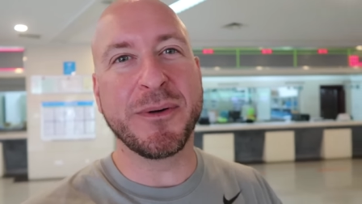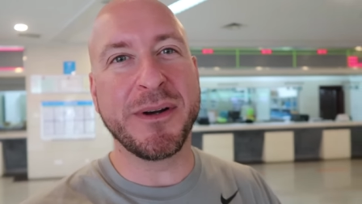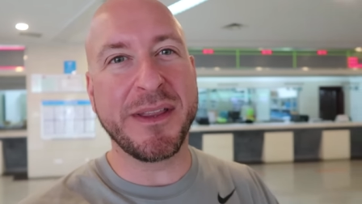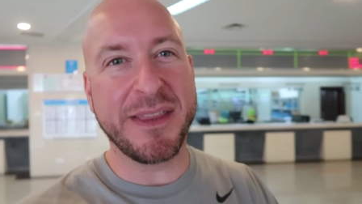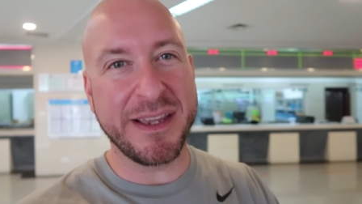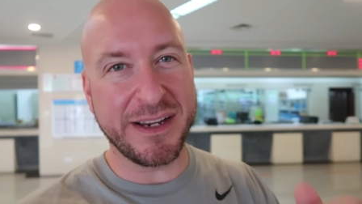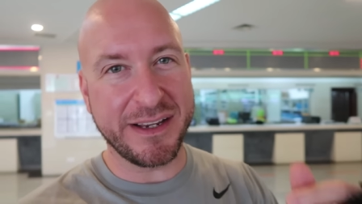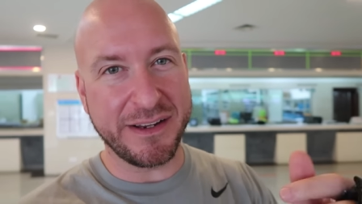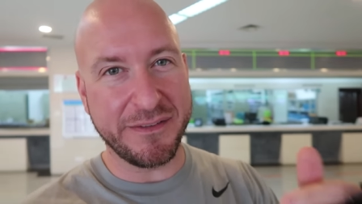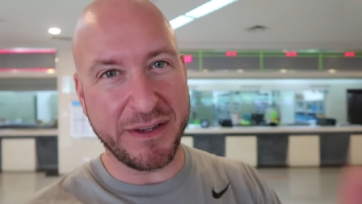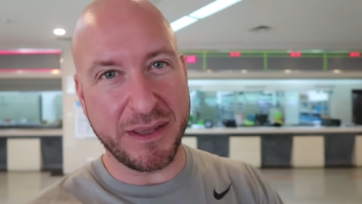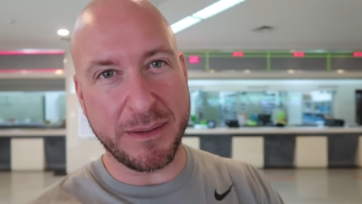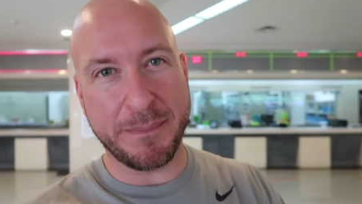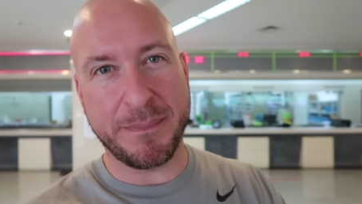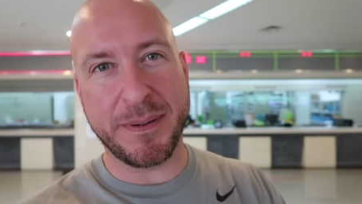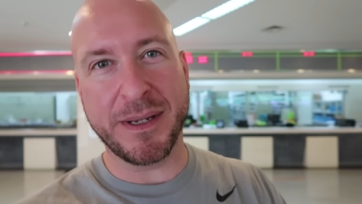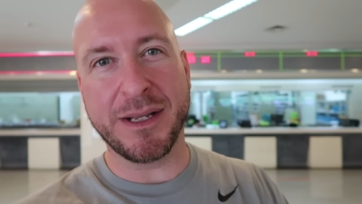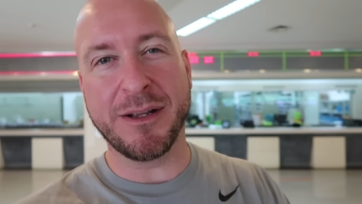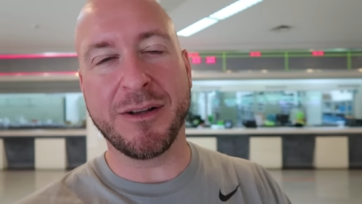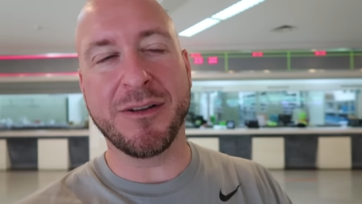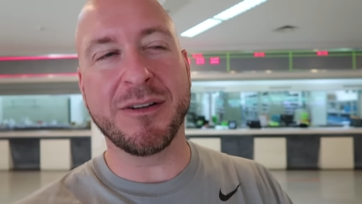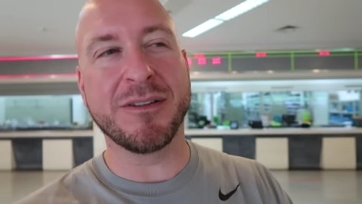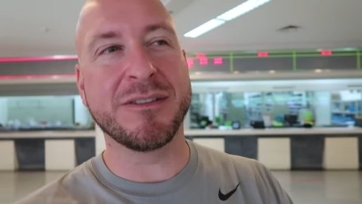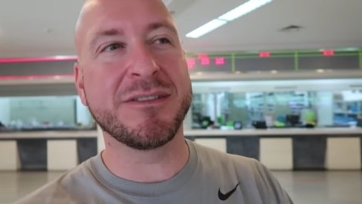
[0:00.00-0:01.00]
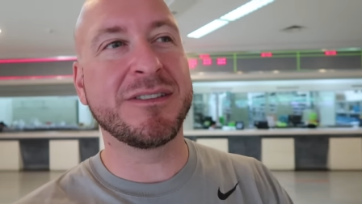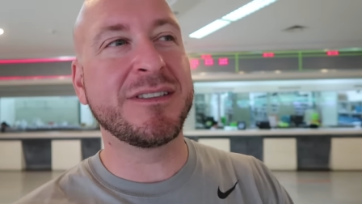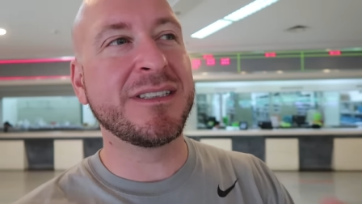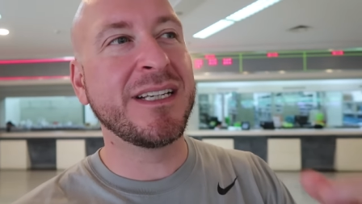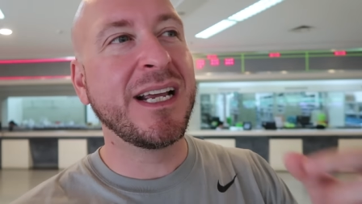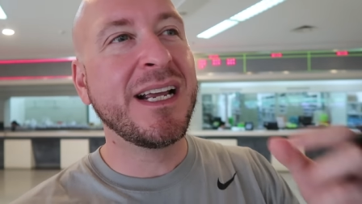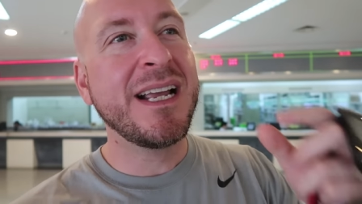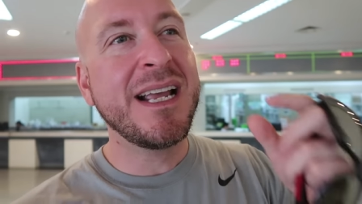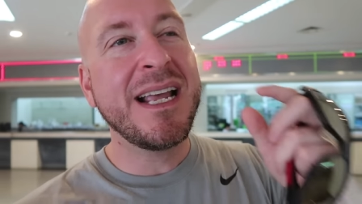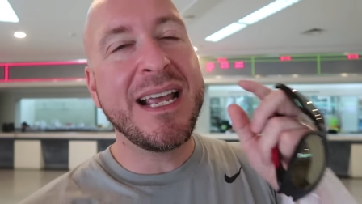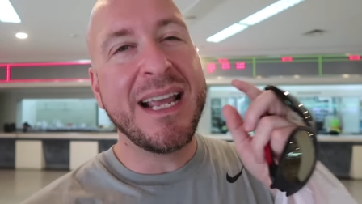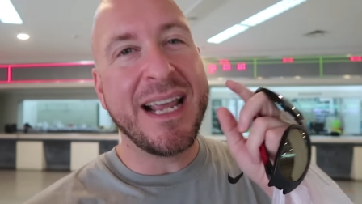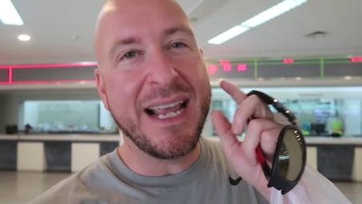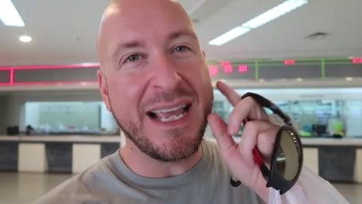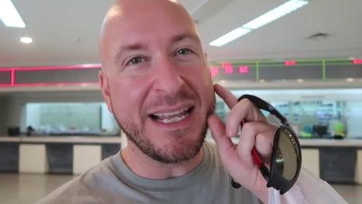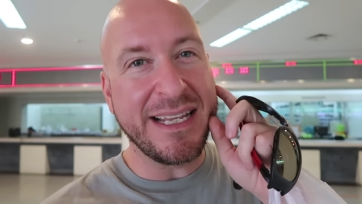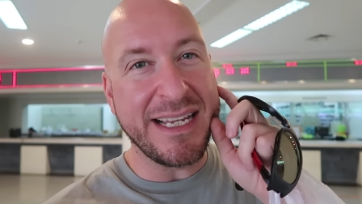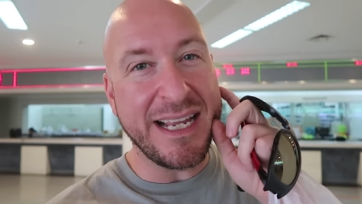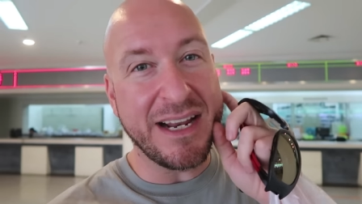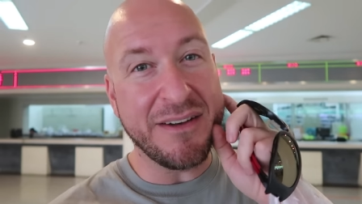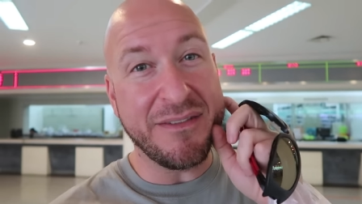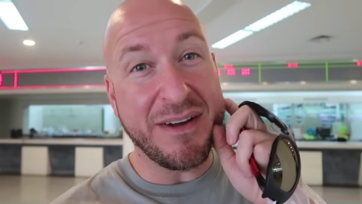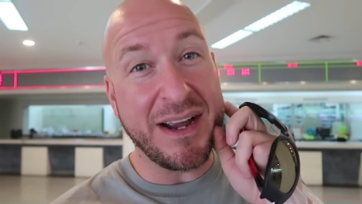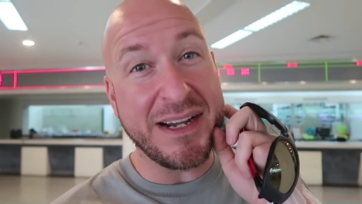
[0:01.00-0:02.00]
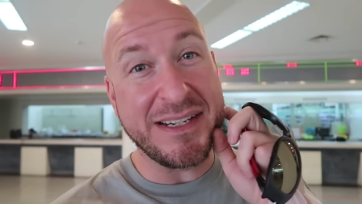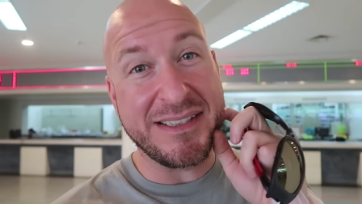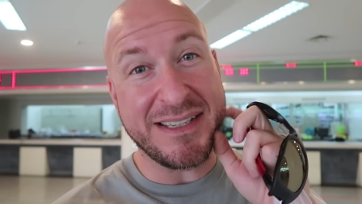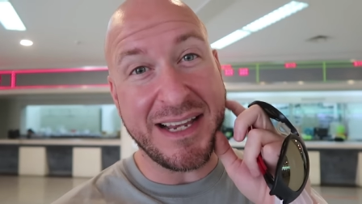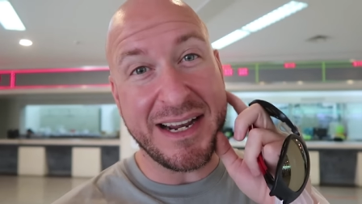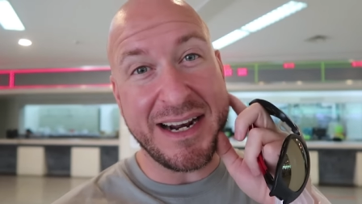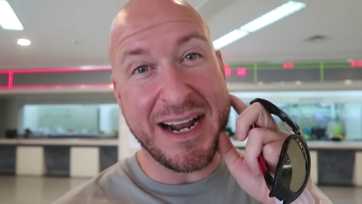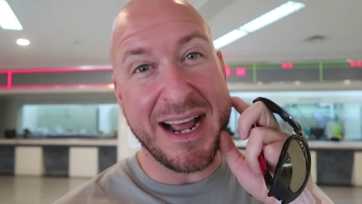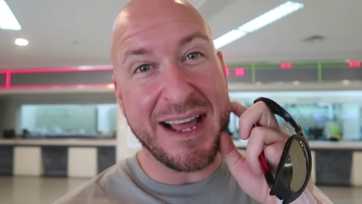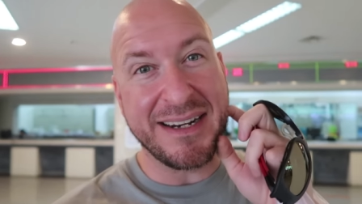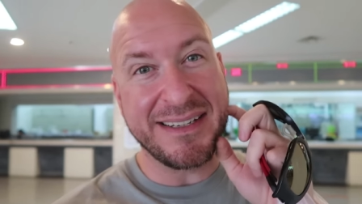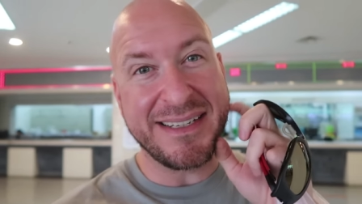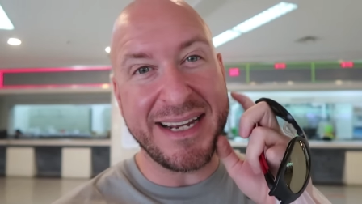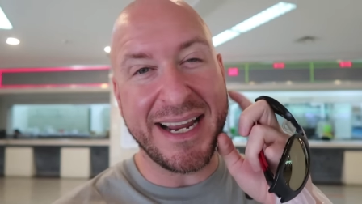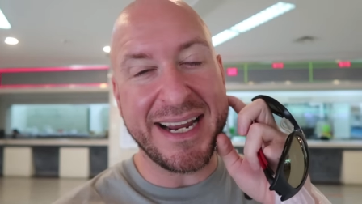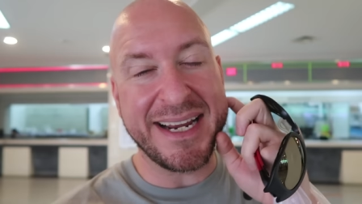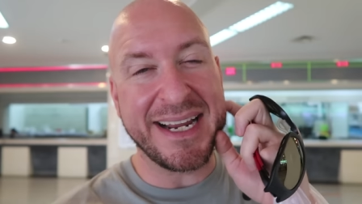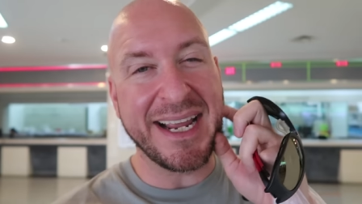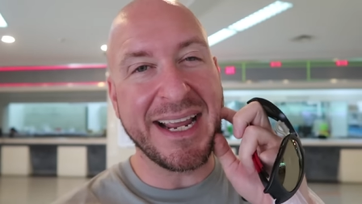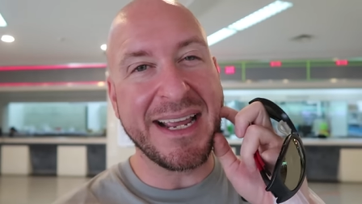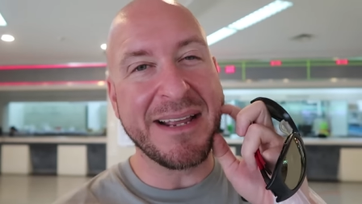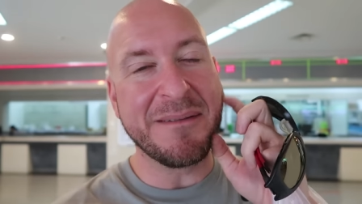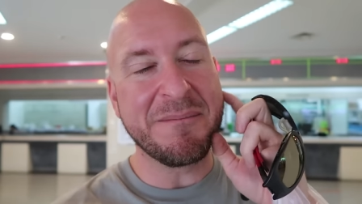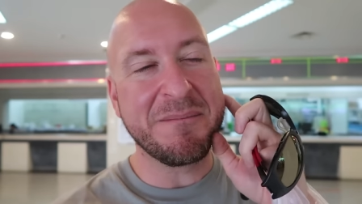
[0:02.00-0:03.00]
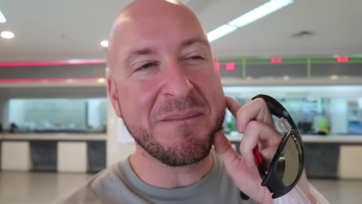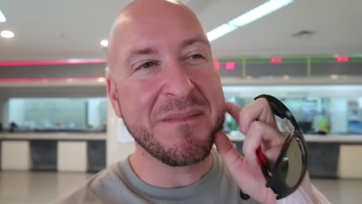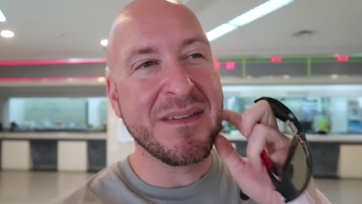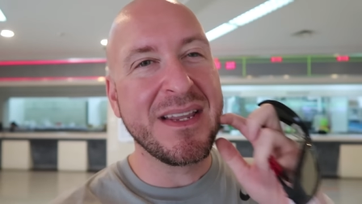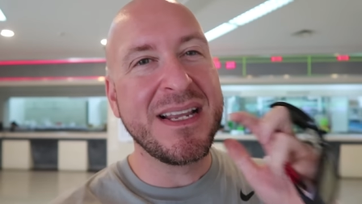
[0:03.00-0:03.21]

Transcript: where they give you the pills and the advice on how to take it,